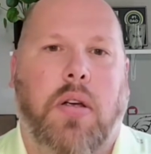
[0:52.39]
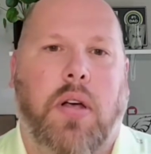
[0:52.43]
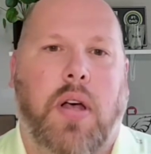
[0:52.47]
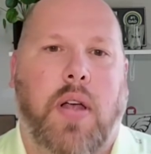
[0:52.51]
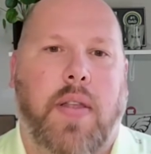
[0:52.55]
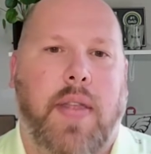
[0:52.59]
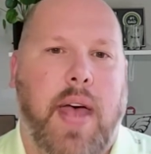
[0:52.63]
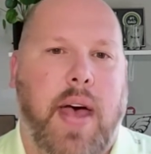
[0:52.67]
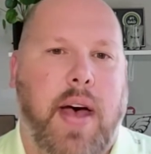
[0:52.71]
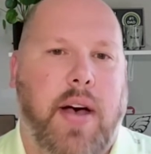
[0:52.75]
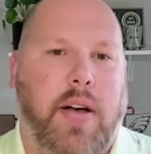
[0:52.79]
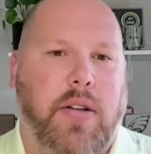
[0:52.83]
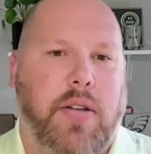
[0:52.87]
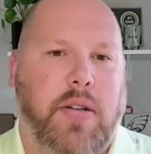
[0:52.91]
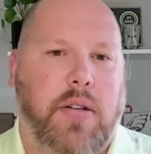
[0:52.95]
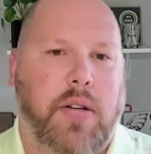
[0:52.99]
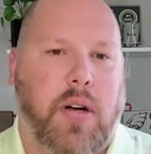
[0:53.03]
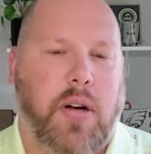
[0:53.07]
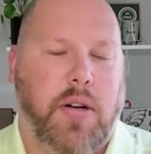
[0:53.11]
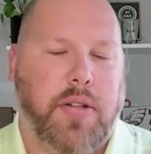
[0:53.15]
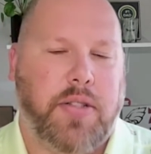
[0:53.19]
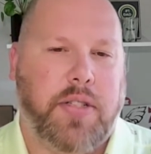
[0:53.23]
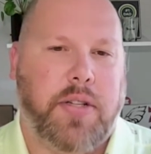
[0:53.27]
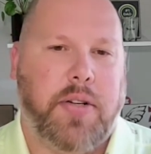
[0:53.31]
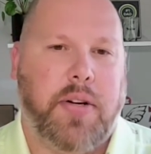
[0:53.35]
Now,
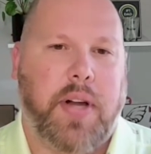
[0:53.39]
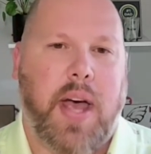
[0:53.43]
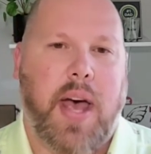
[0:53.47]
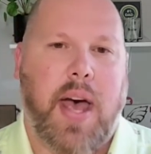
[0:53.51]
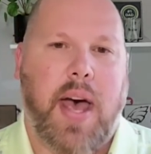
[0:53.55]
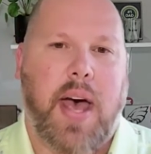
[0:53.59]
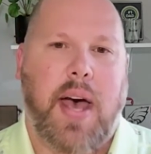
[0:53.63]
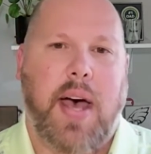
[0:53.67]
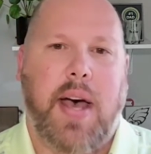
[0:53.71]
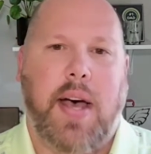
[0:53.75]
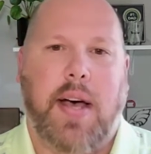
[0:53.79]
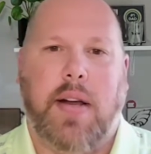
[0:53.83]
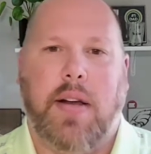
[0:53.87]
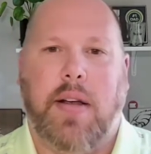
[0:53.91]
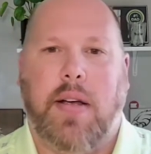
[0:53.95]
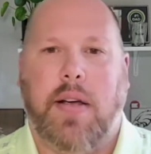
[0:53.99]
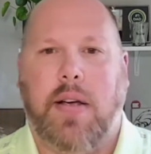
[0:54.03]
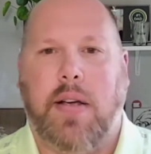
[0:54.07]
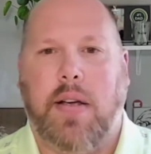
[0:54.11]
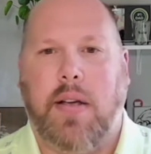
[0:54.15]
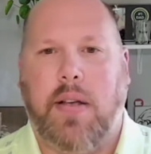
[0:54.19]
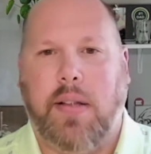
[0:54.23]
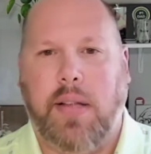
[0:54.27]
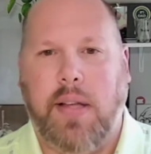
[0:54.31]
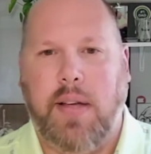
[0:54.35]
also to add,
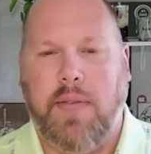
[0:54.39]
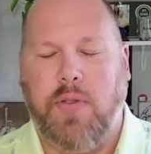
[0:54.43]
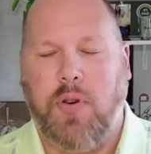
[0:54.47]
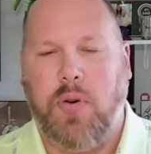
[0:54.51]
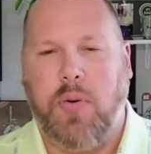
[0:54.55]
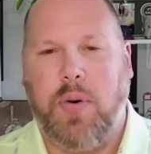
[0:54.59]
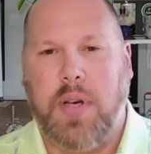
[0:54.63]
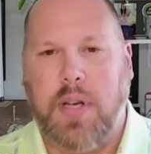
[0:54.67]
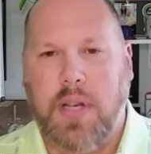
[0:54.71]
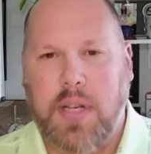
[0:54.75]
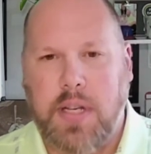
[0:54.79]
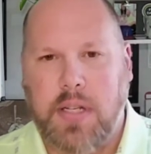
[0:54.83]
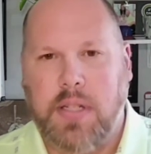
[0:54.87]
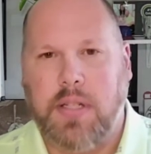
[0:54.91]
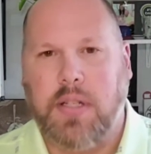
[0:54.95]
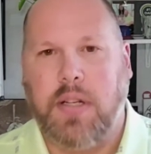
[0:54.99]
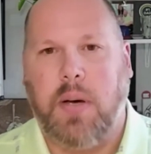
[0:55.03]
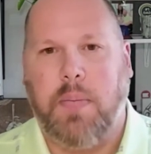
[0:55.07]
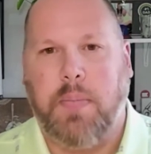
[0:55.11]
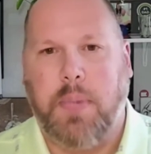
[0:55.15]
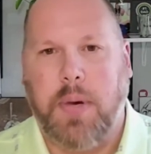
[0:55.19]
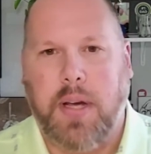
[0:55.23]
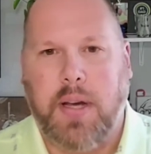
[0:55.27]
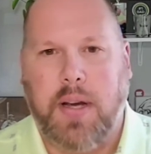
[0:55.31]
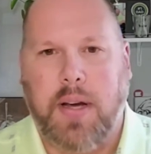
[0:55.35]
Klevu is a
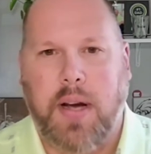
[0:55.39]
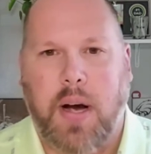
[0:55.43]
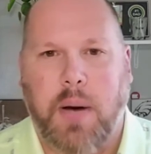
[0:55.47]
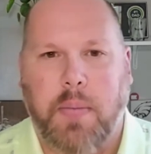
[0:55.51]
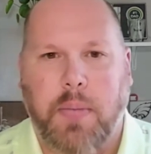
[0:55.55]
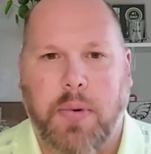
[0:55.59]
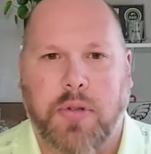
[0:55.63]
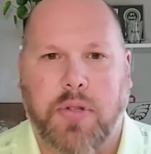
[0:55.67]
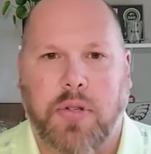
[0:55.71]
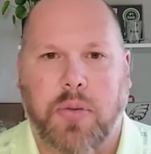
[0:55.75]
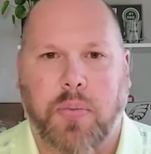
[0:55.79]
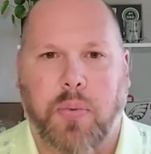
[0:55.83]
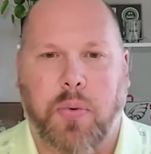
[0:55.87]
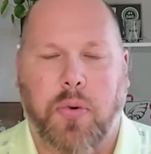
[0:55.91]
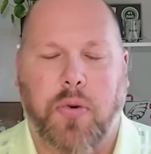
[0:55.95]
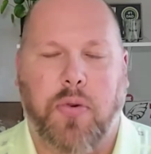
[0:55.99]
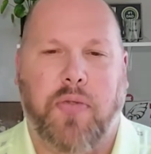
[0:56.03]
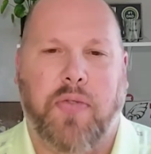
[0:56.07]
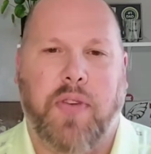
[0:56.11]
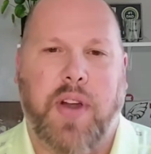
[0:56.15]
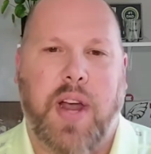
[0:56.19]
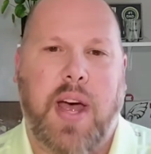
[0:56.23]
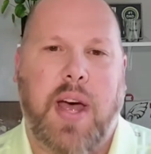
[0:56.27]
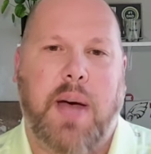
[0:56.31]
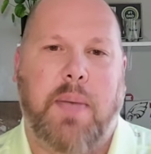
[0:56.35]
BigCommerce
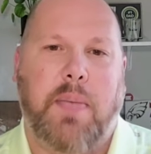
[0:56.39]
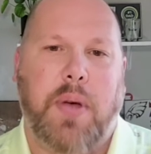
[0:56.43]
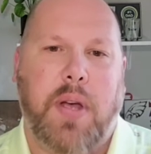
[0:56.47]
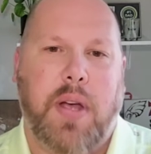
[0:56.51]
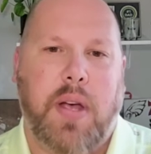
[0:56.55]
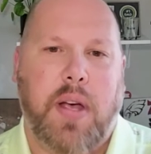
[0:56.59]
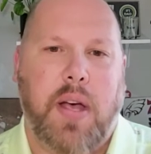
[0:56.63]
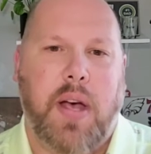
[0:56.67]
approved app,